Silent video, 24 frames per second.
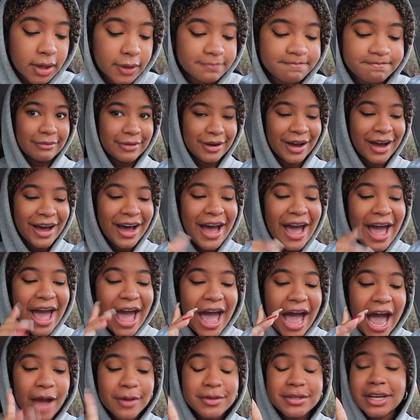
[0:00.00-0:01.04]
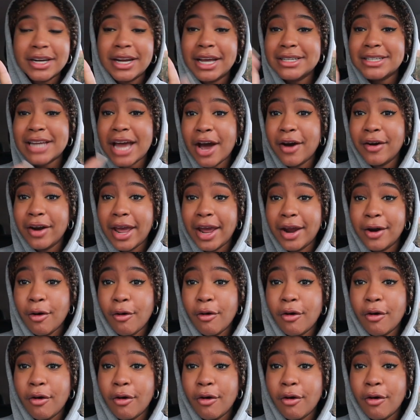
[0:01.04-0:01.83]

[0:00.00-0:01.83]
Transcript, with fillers: I'm just gonna head down and